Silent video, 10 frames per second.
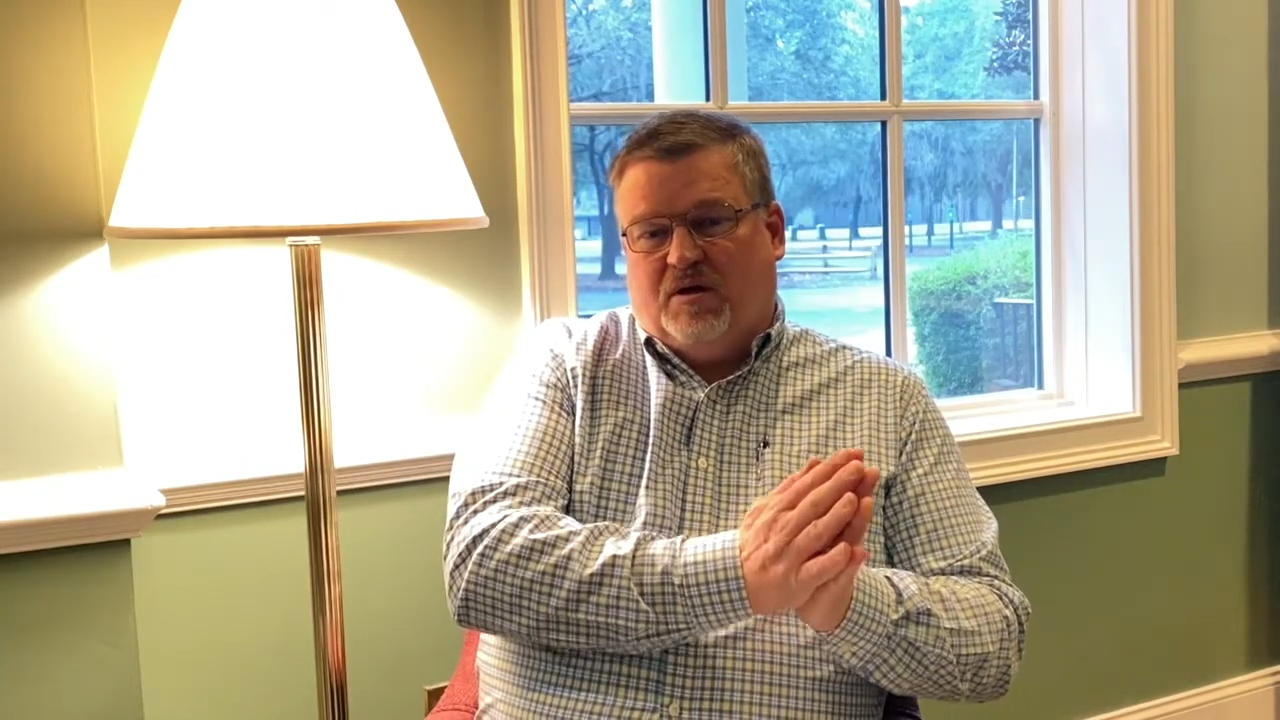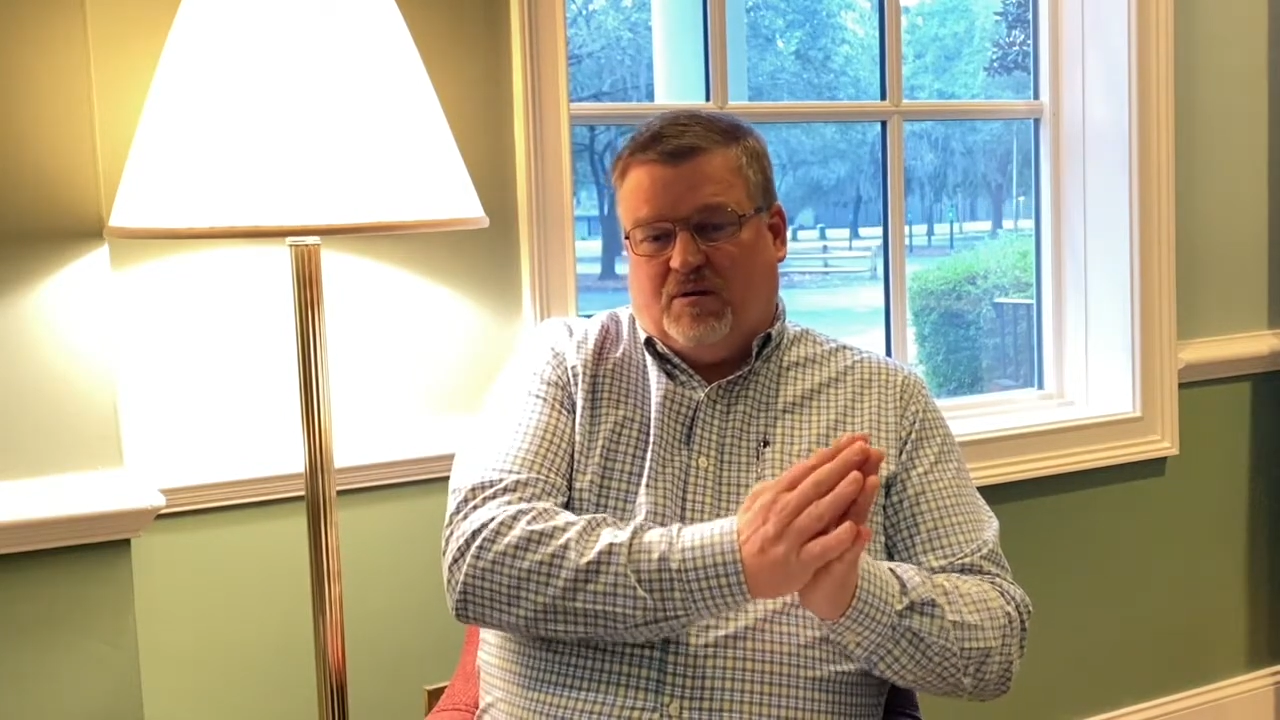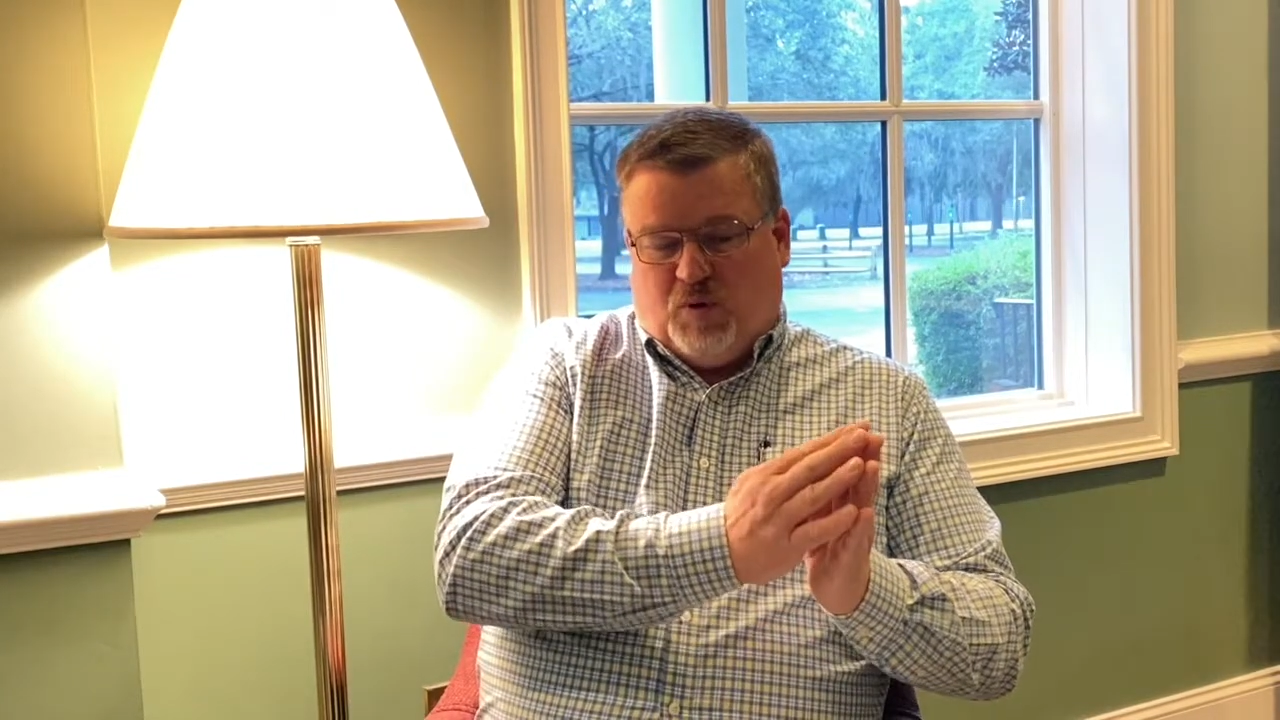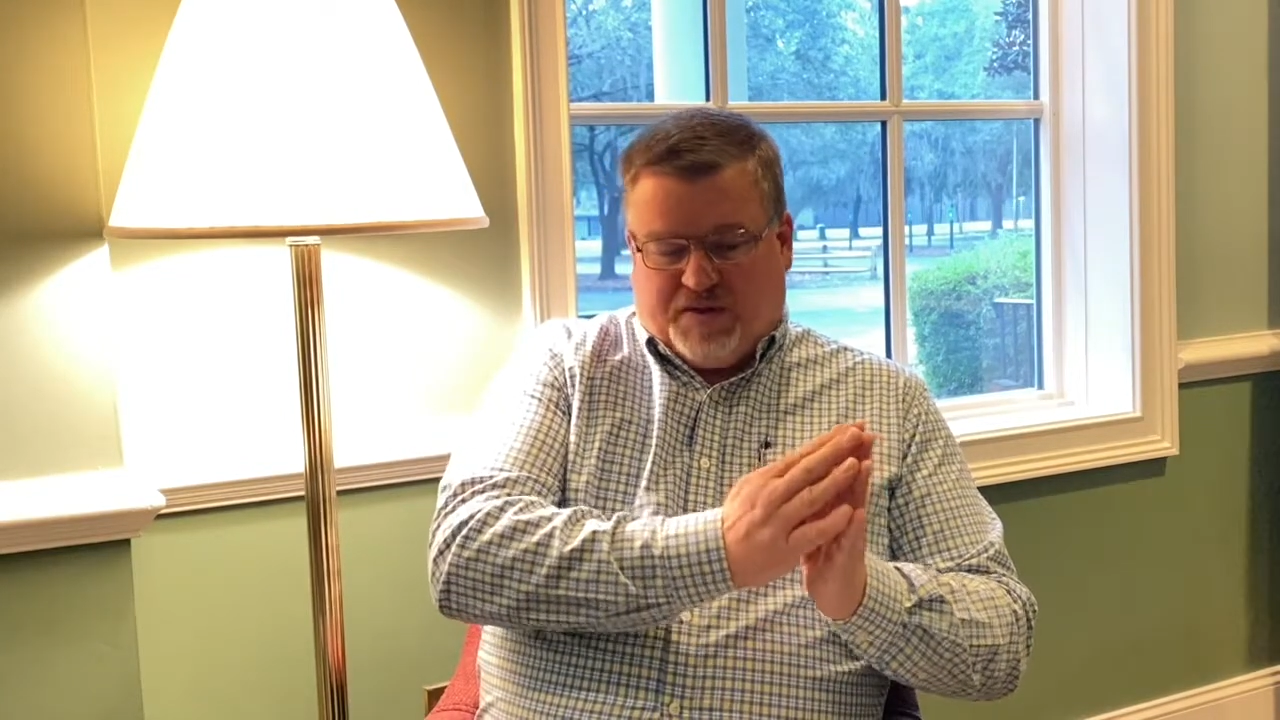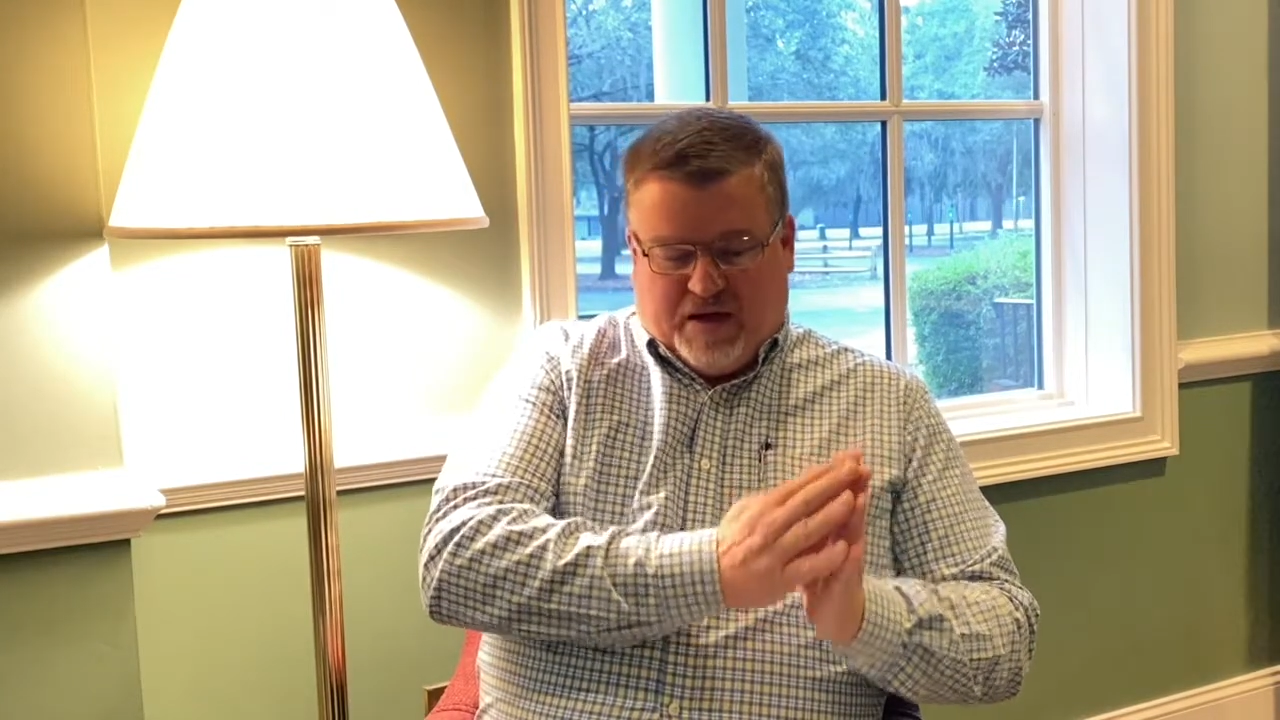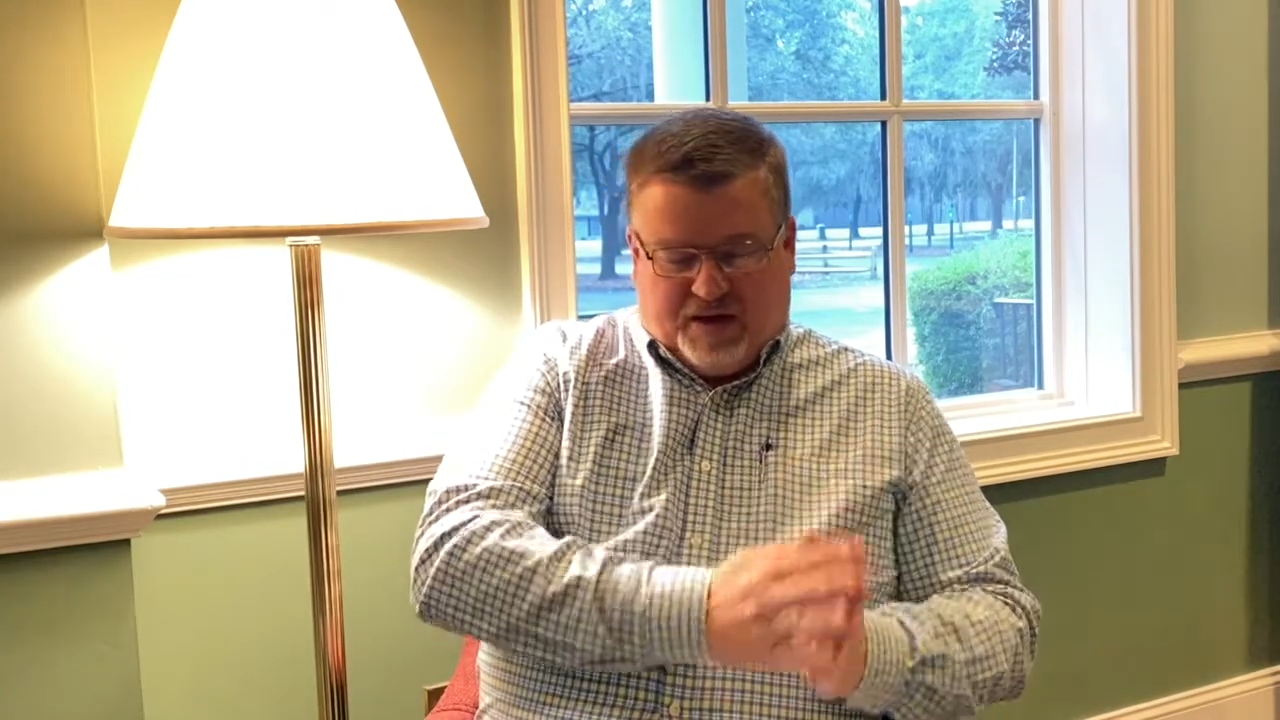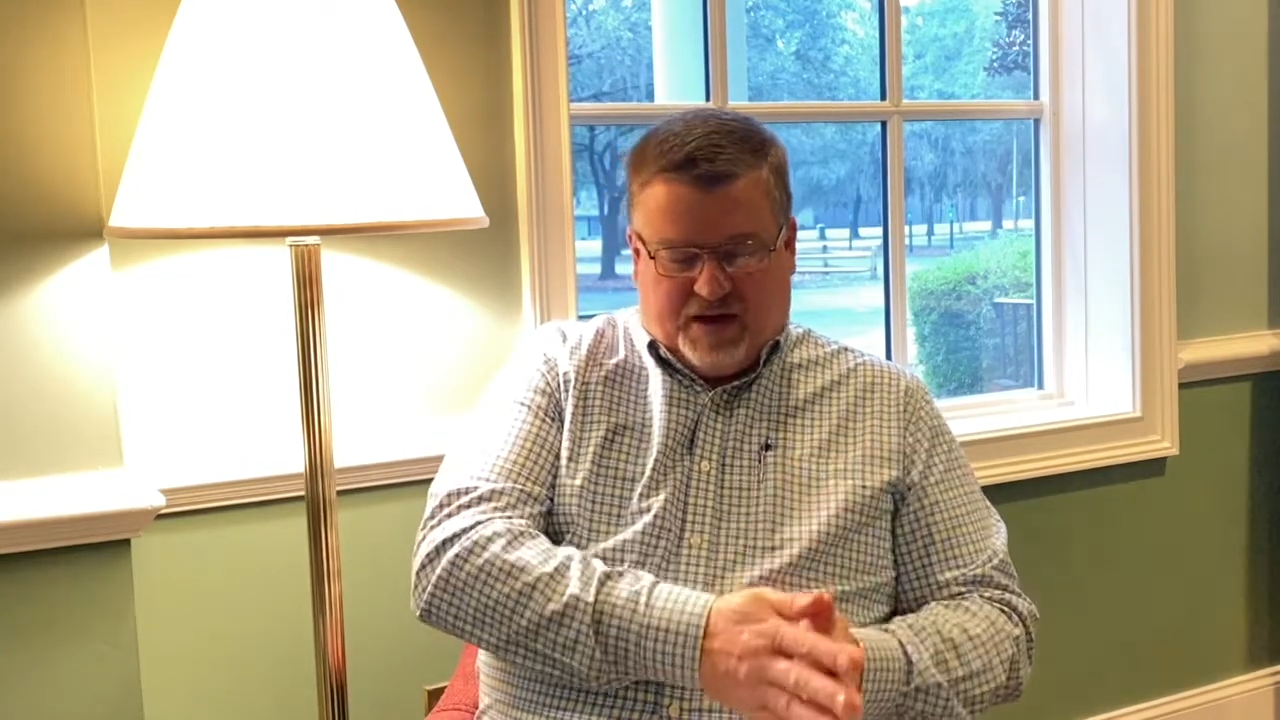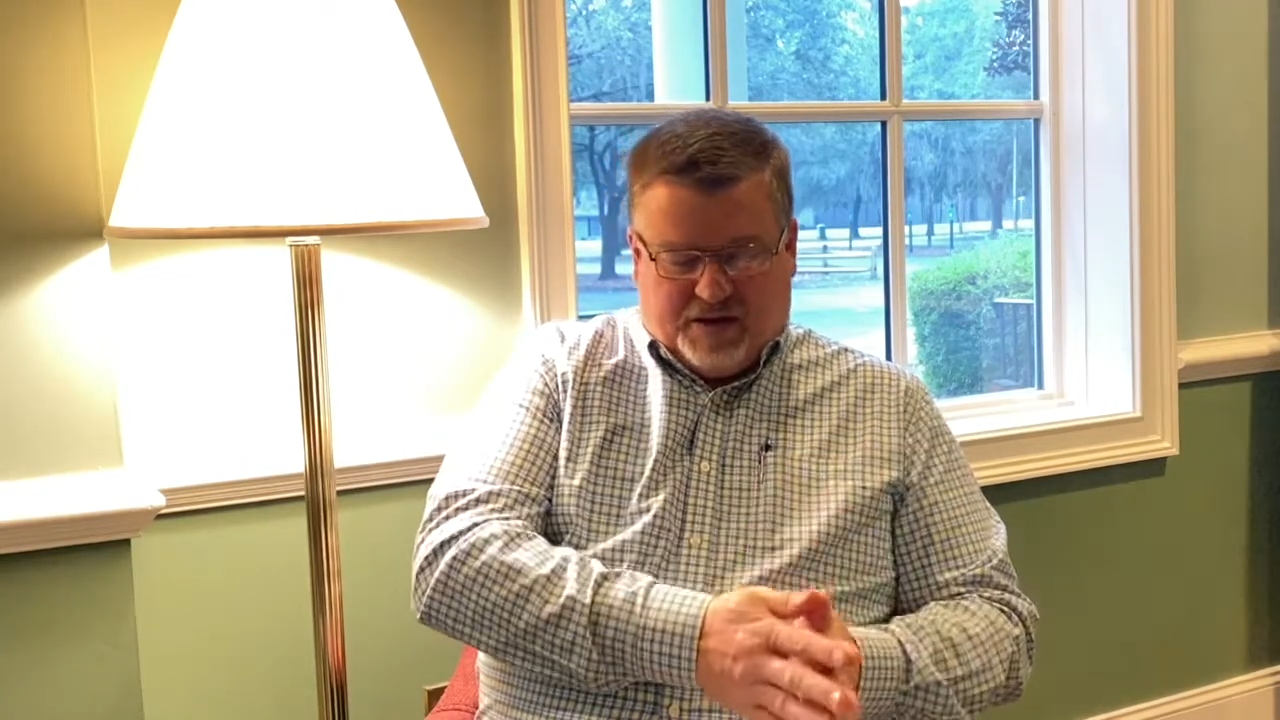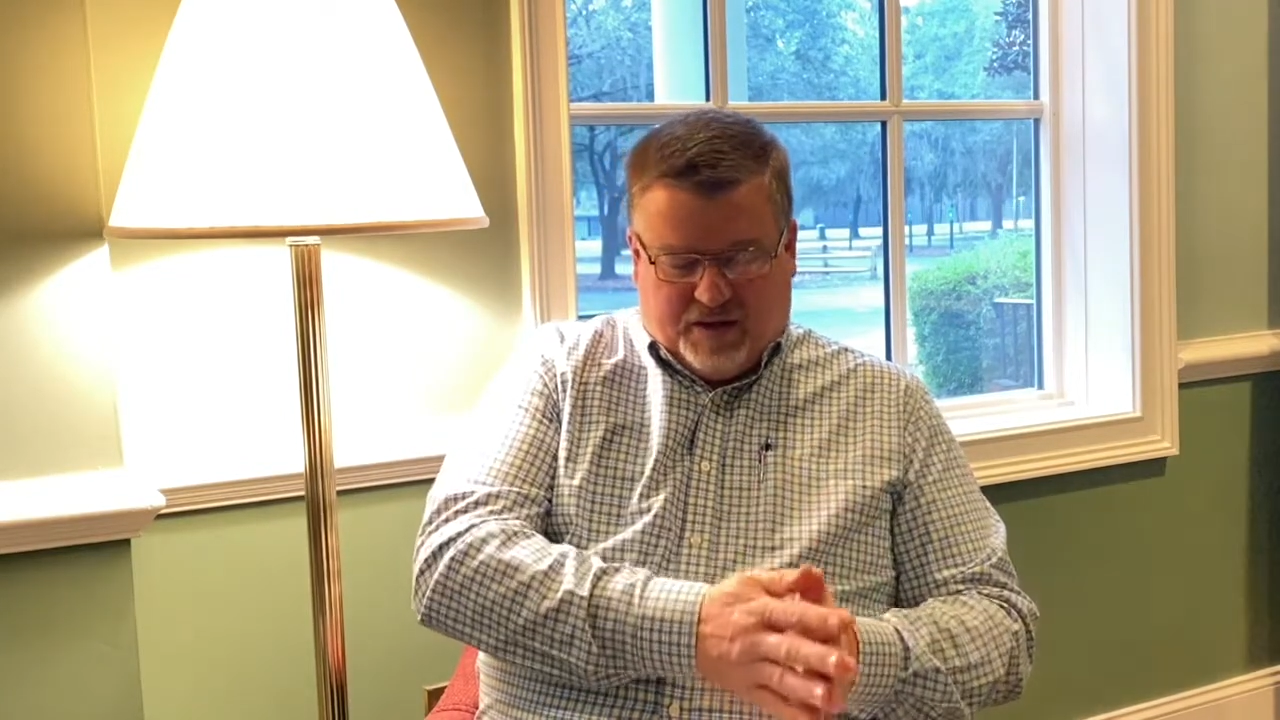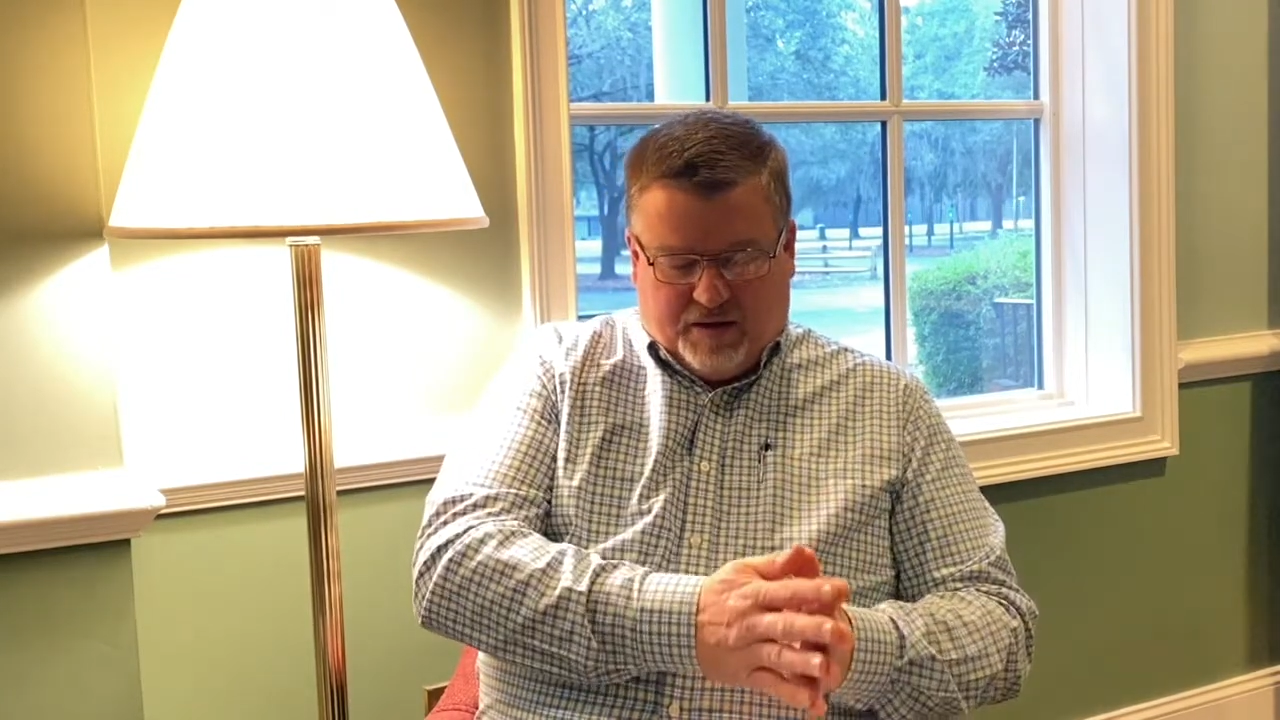without any